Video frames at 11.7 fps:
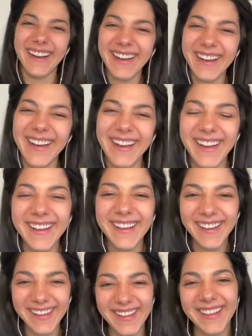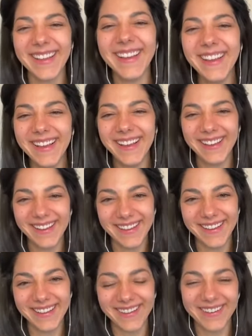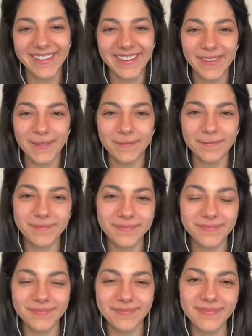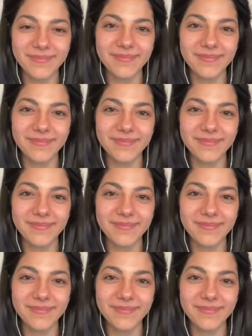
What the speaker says: The person shown says nothing.